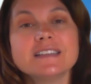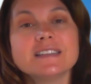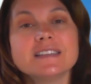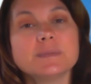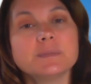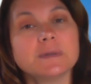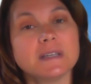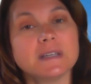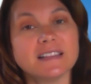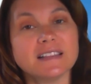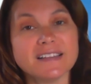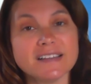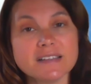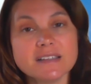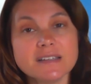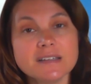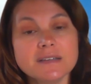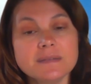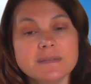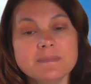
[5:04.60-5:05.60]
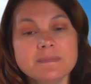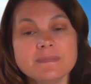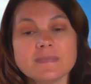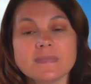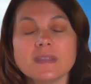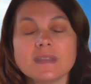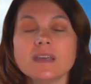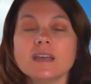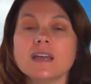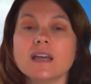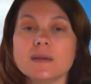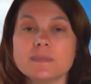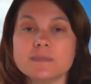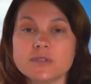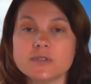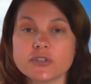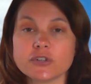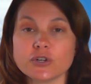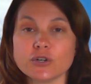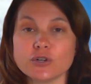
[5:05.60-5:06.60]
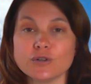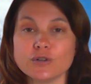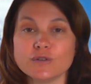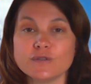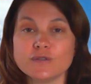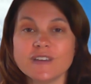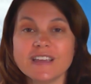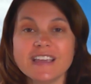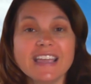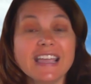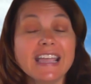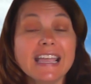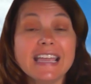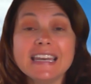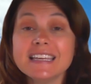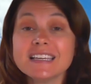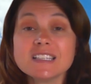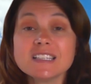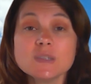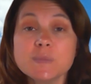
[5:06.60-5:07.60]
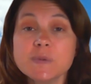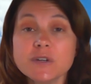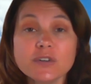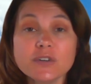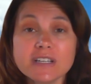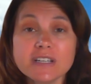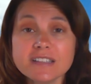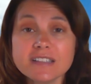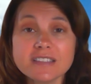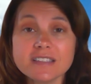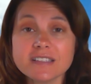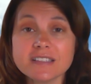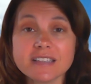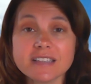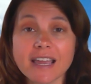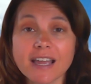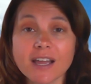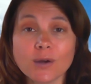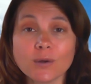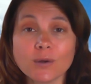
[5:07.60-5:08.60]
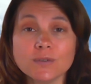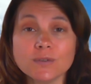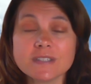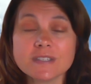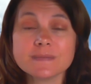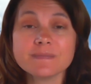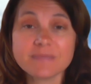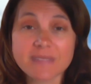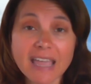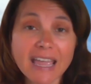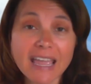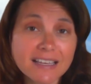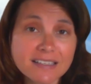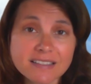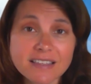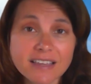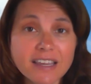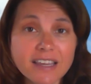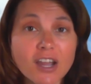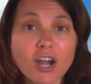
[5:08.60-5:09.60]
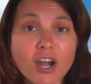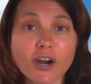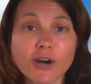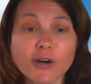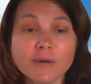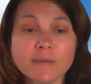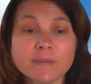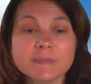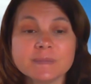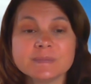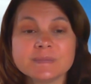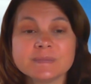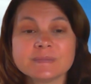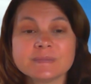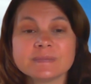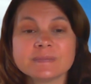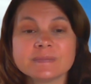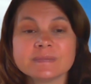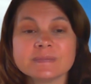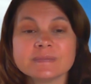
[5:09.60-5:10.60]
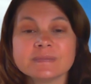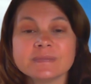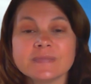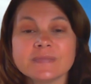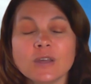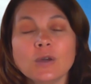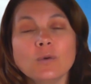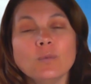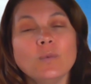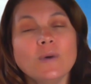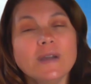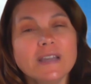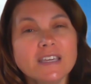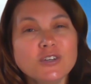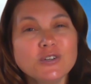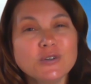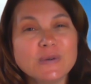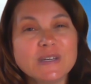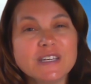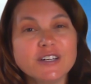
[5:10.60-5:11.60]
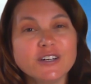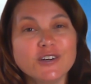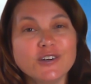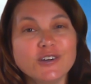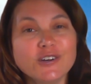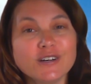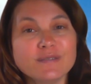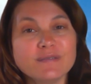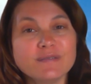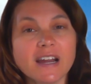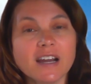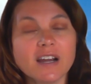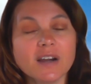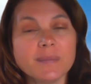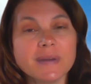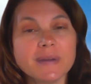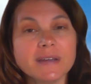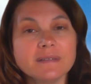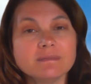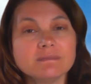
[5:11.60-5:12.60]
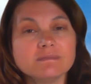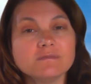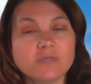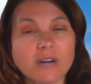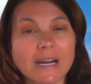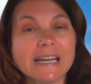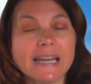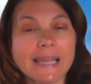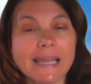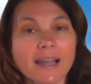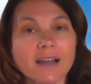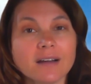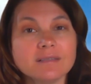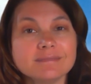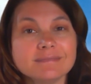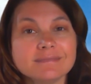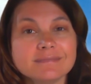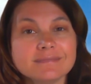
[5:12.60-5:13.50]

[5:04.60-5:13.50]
Simply listen, observe, and experience the sounds as they are. What can you hear in your environment right now?